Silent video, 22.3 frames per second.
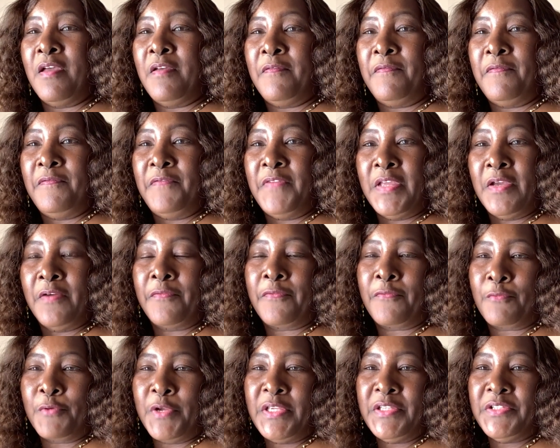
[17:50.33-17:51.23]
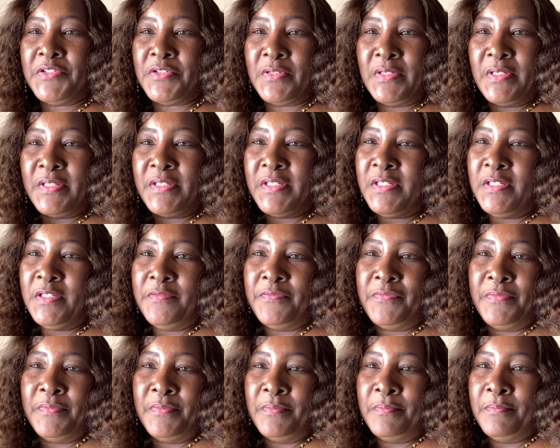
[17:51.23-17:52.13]
Feel free to leave
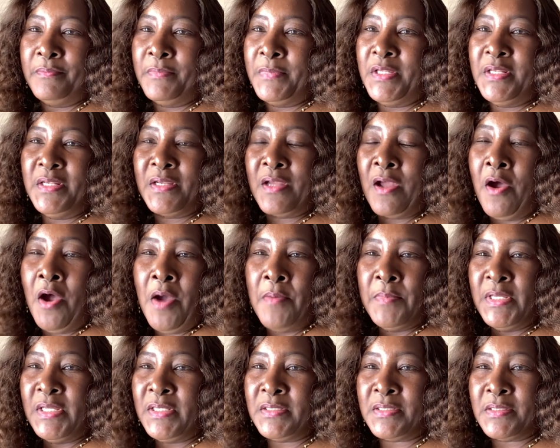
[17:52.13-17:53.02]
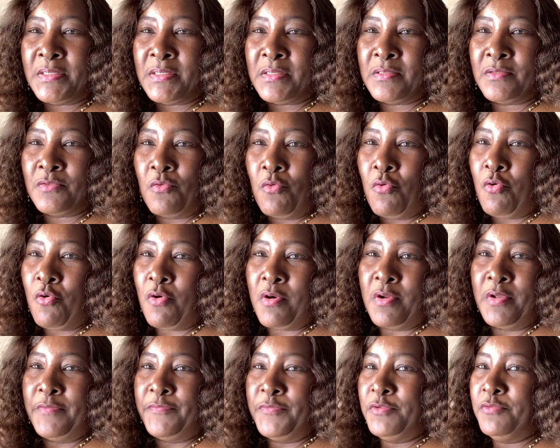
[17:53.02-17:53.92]
any comments, or
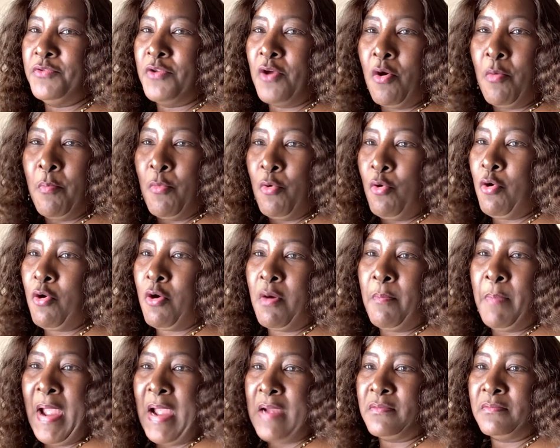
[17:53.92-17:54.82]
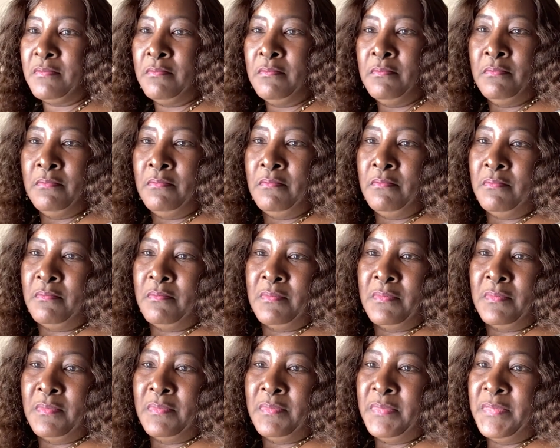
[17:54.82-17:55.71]
if you know more about
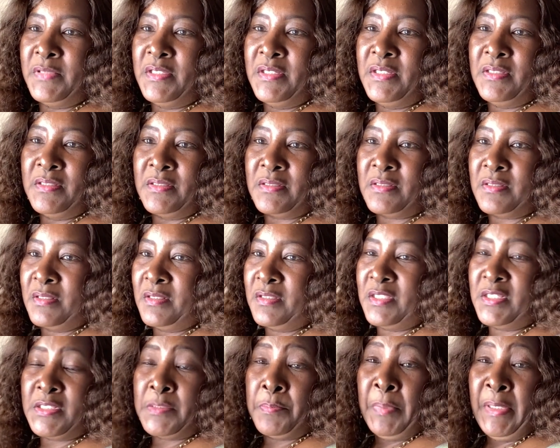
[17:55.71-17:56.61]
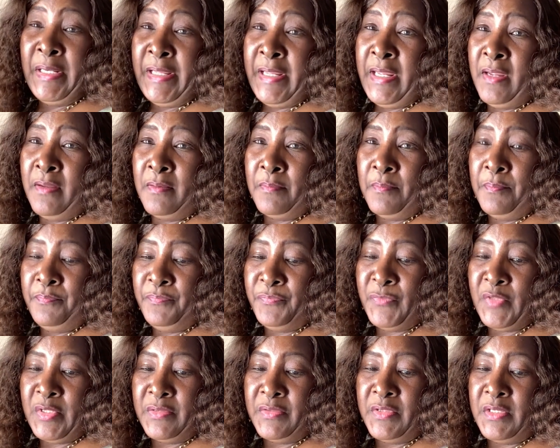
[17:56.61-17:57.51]
this plant,
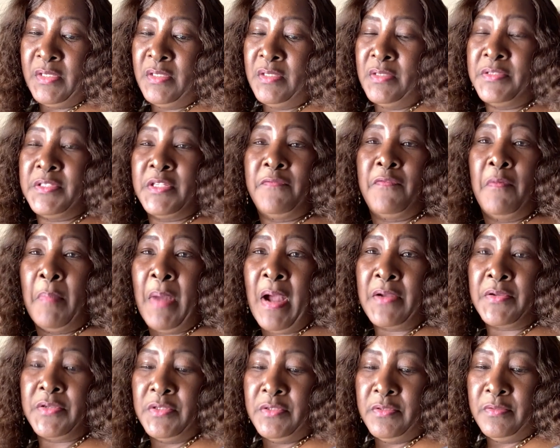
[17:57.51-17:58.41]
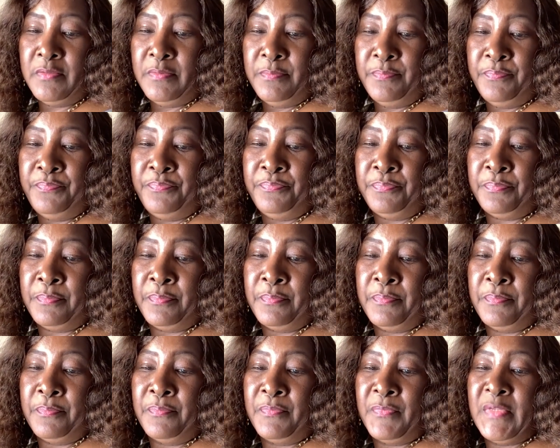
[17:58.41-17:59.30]
the Dieffenbachia
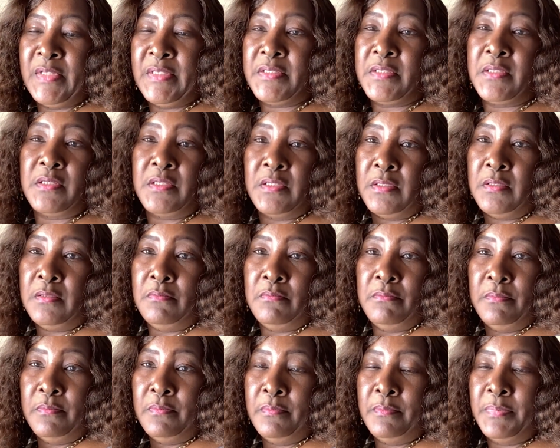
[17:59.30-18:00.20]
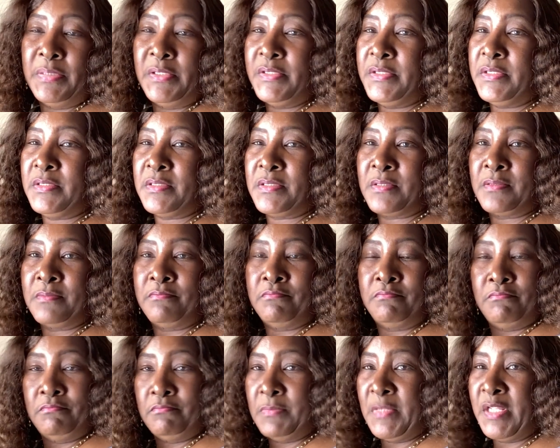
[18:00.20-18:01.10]
Seguine, please
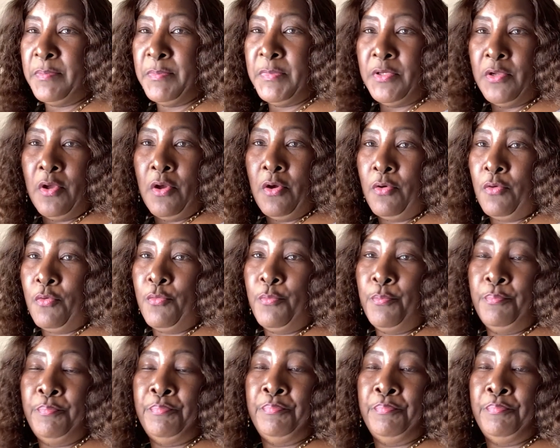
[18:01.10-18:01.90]
let me know.